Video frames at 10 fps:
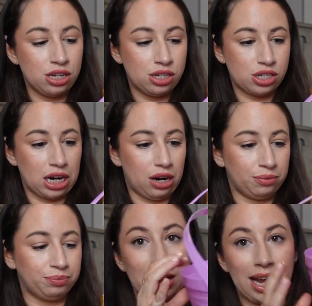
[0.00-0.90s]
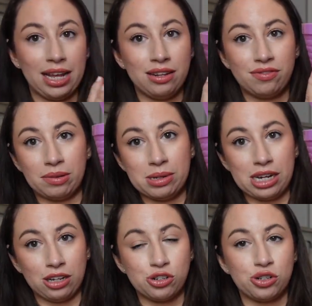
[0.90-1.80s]
So again, from the
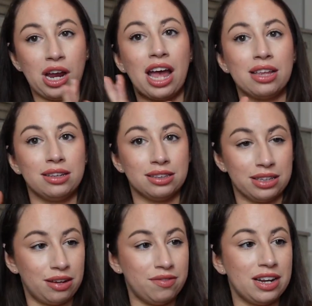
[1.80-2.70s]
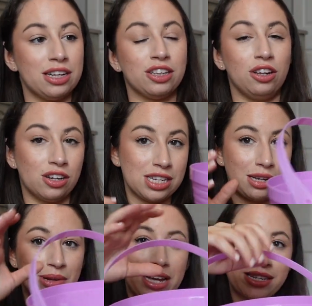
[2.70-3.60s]
Dollar Tree, I love that it looks like
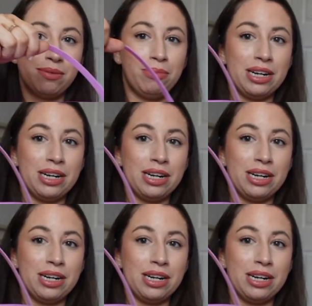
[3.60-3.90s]
a basket,